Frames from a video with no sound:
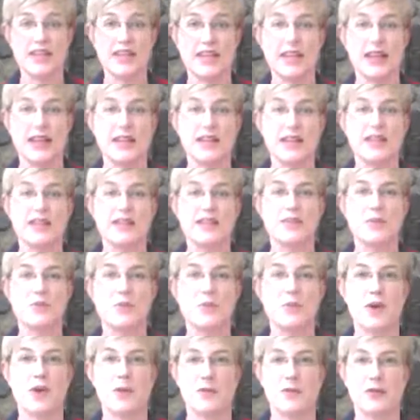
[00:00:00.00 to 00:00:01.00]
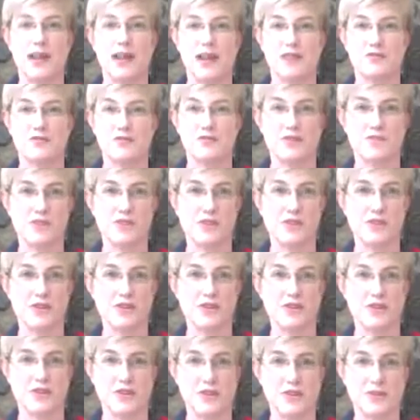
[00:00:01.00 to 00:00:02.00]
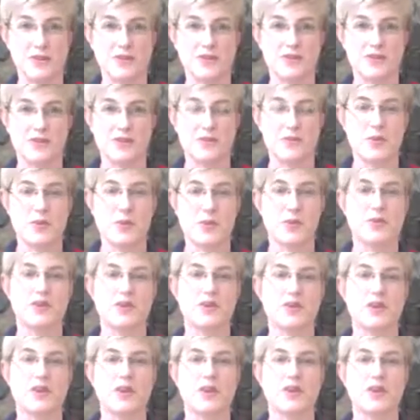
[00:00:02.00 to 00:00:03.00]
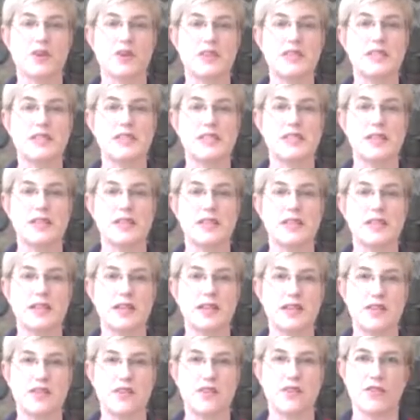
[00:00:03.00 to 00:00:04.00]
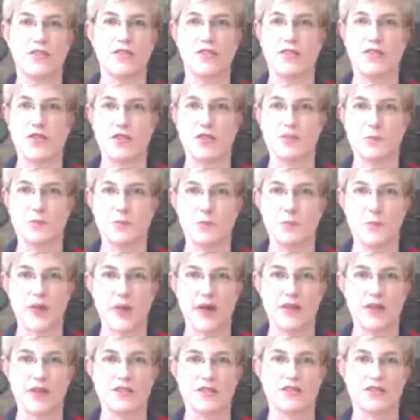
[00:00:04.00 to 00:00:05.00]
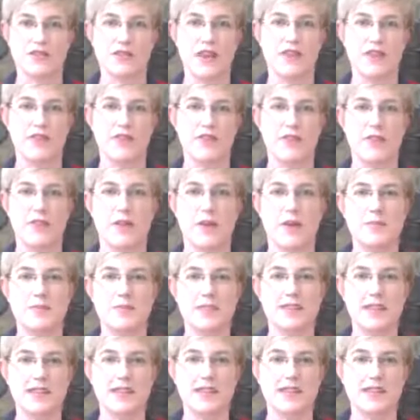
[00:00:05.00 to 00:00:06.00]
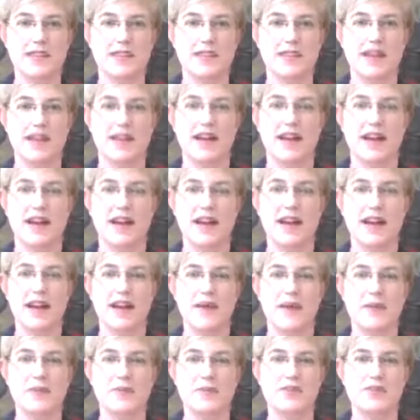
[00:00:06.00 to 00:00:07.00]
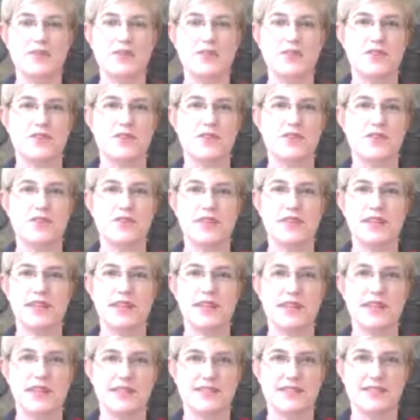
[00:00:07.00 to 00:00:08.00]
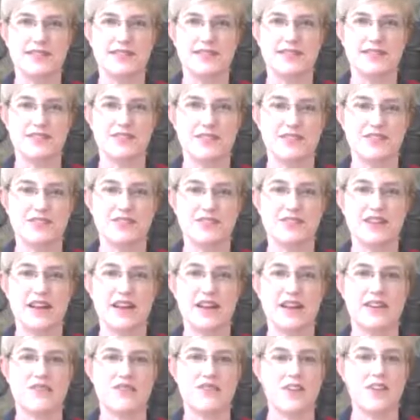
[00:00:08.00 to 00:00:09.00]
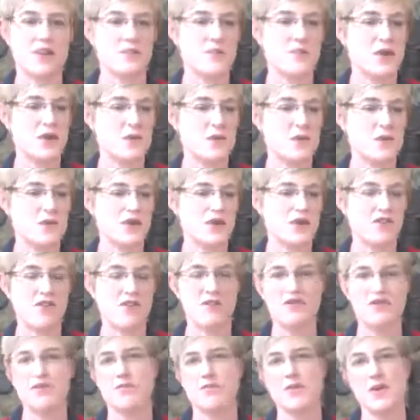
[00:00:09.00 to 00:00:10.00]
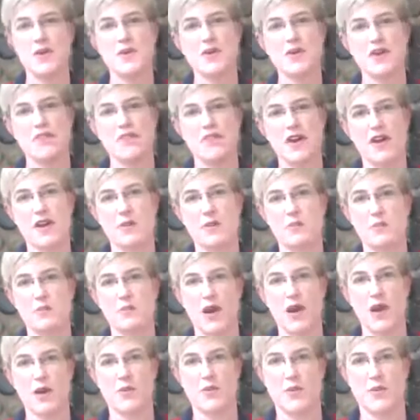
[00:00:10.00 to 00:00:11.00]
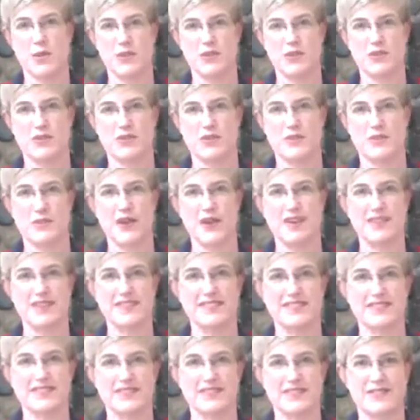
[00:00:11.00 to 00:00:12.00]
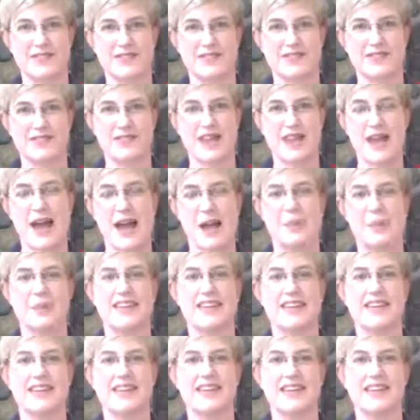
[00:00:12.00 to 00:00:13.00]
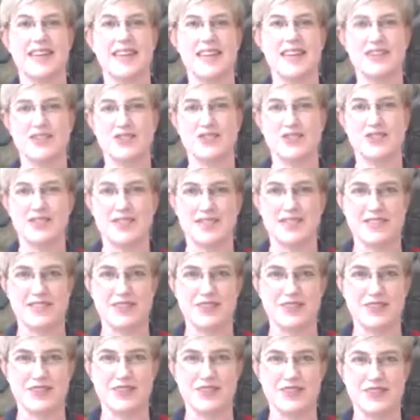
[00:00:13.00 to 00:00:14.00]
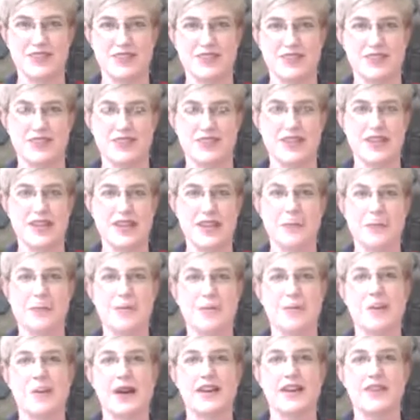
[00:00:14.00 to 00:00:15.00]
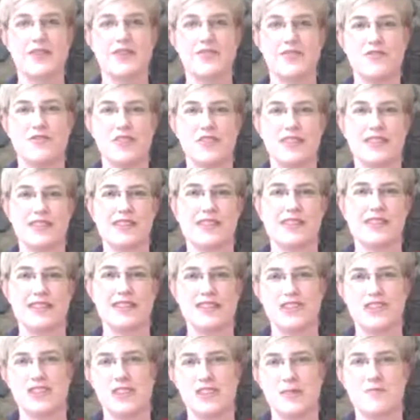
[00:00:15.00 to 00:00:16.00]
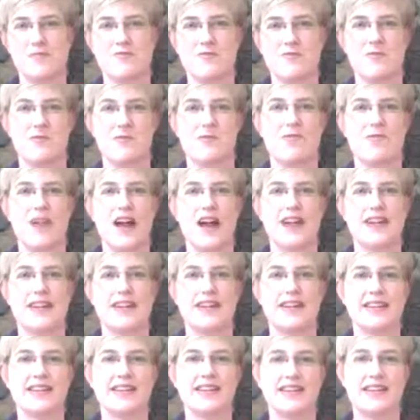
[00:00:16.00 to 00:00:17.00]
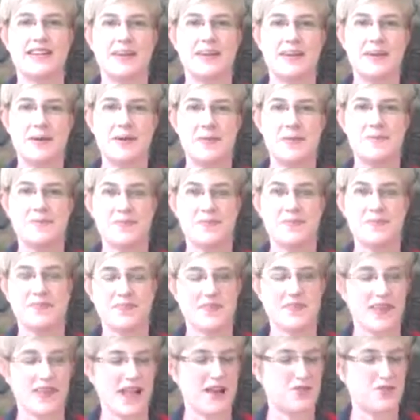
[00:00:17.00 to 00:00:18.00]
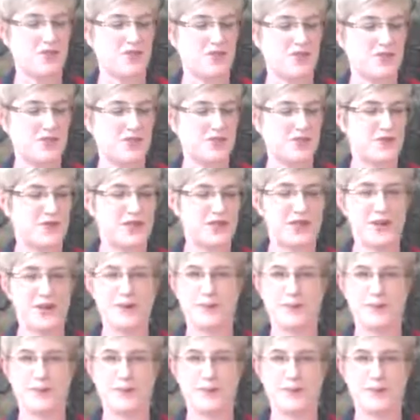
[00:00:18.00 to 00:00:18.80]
And I think we probably have some video clips that people can go and see either on the Facebook page or out on the website. So yeah, check those out. In fact, maybe I'll write a blog post about rehabbing and exercises you can do to keep your body fit and in shape for riding after this video.